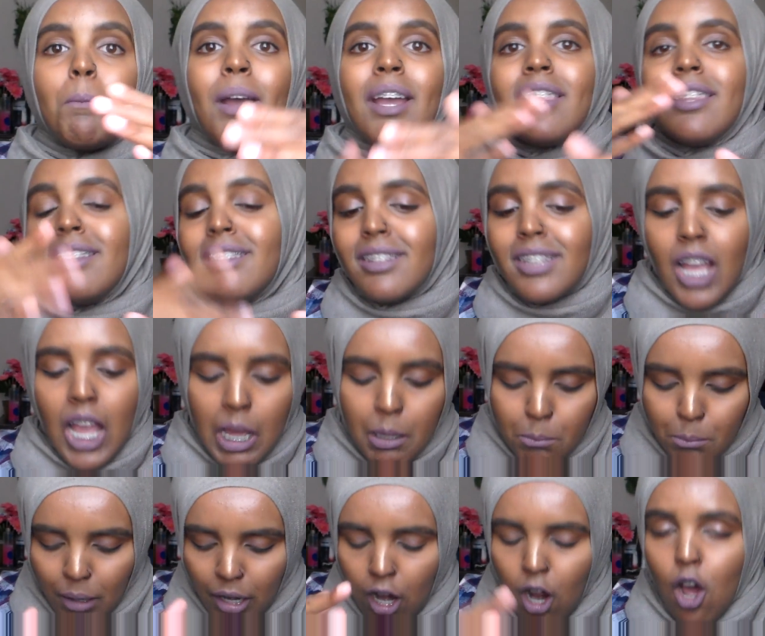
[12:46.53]
And by this
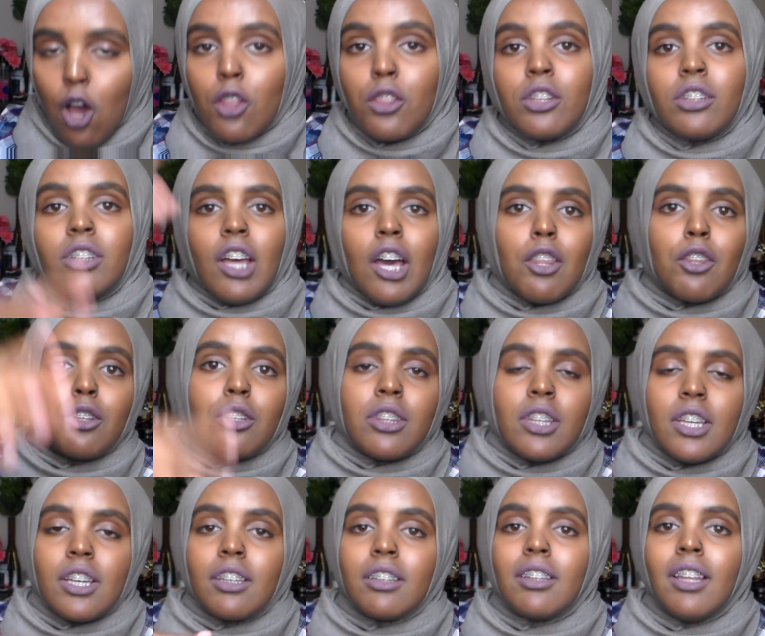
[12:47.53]
time, by all these other
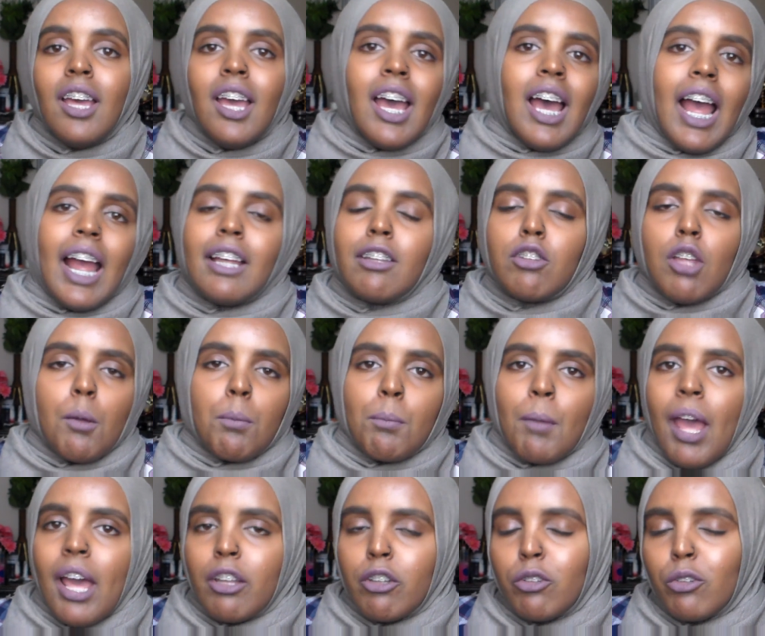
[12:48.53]
things, I stopped
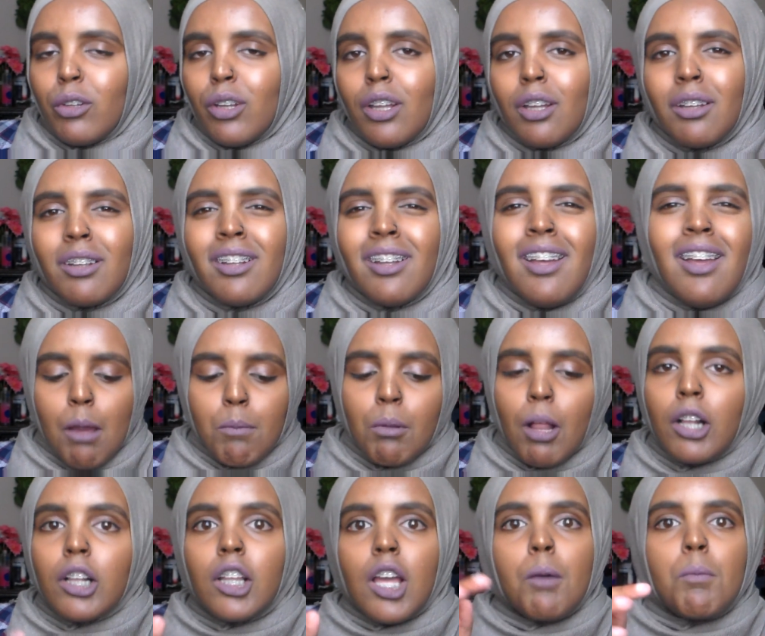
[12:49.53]
answering. I
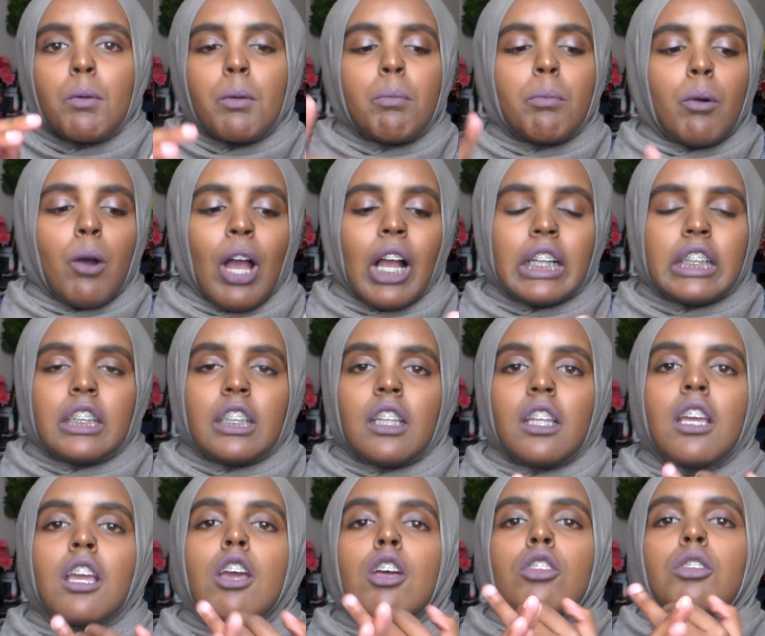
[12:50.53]
blocked a couple people
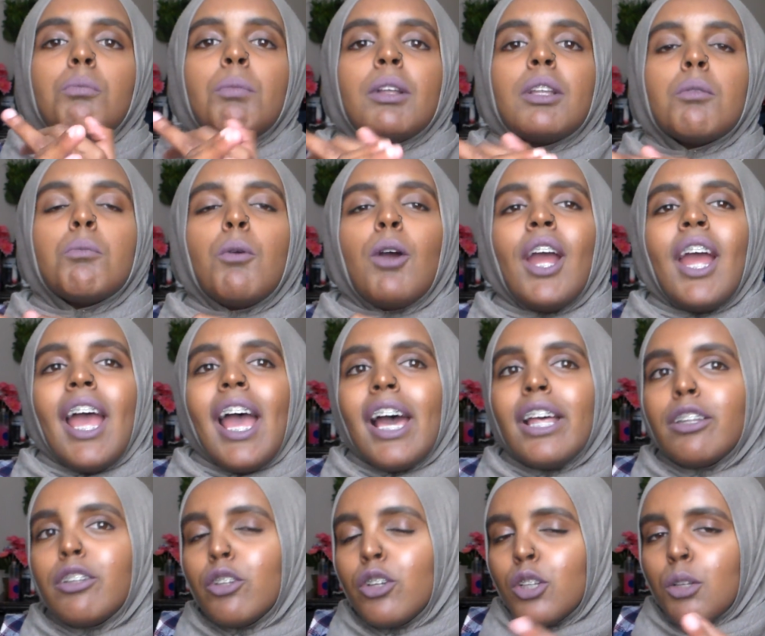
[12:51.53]
actually. But the more I
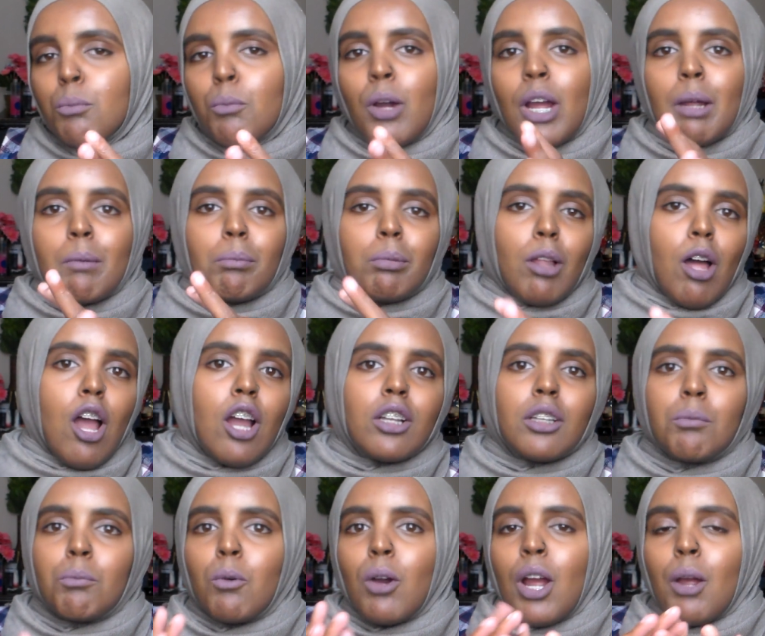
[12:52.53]
answer, the more I
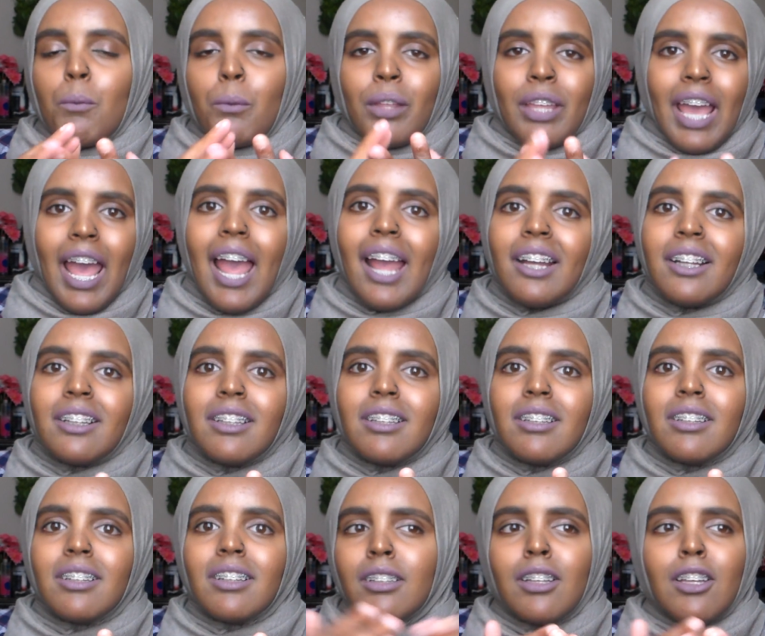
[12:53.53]
block, the more I react,
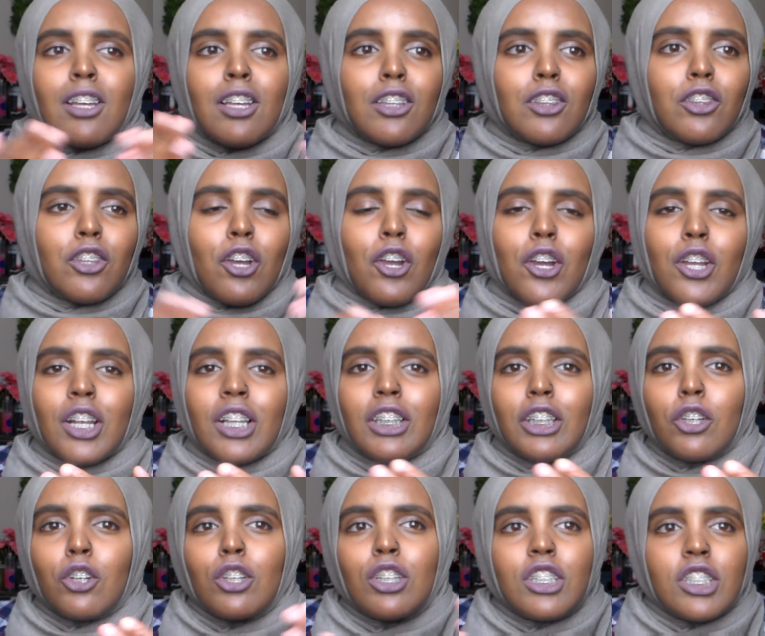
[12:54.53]
they're gonna
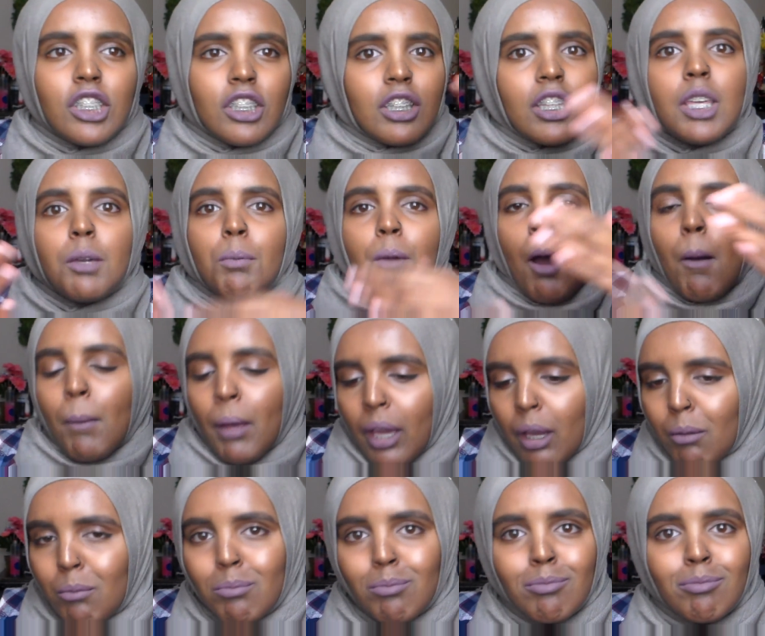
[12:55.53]
literally just keep
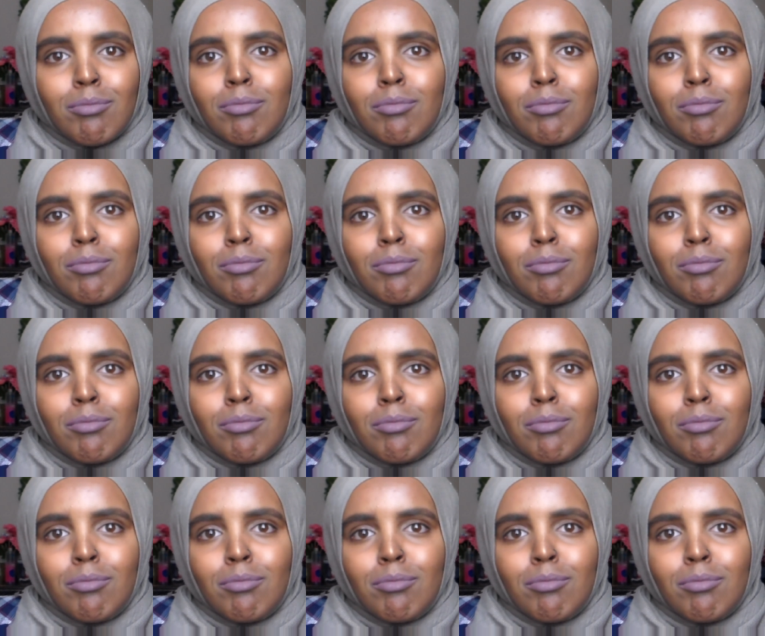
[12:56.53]
coming.